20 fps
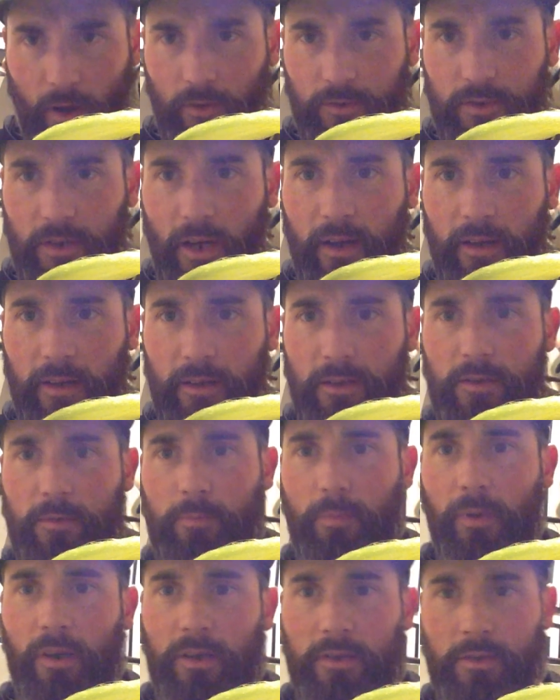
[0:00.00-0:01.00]
tie-ins
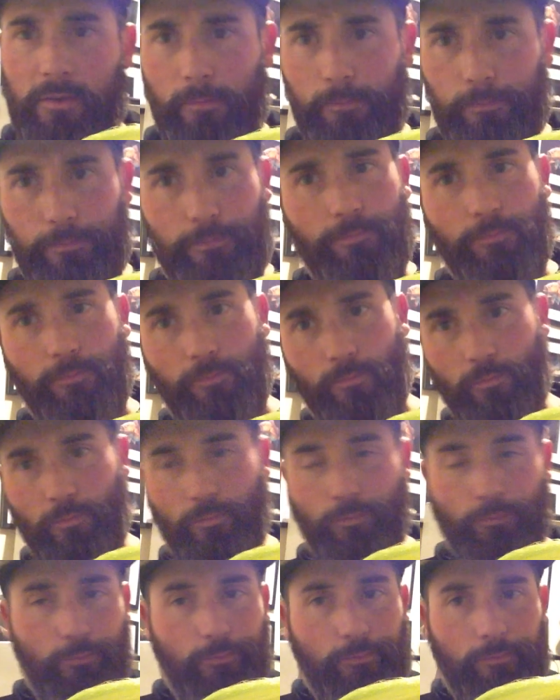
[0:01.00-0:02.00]
because,
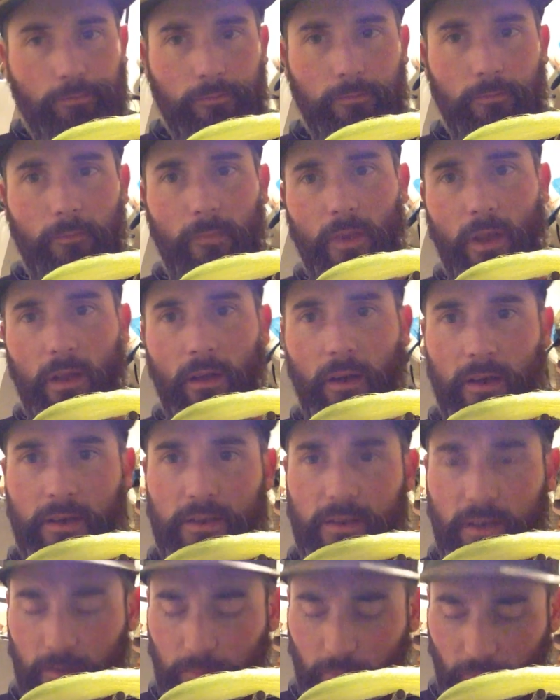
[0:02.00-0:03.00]
like I
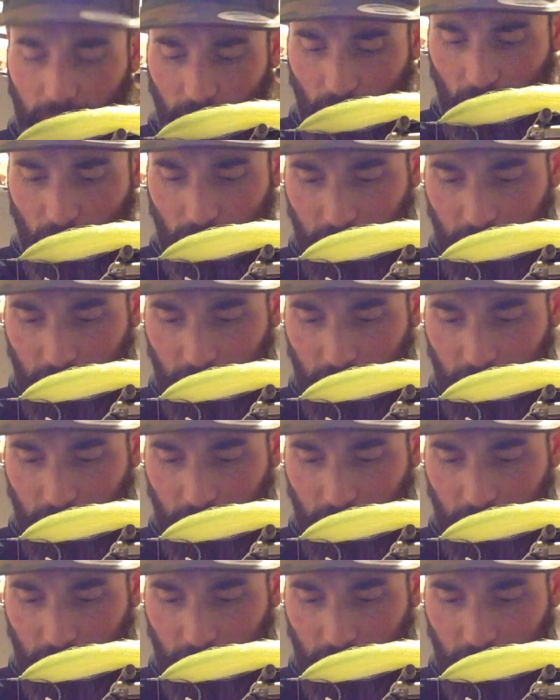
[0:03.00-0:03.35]
said before,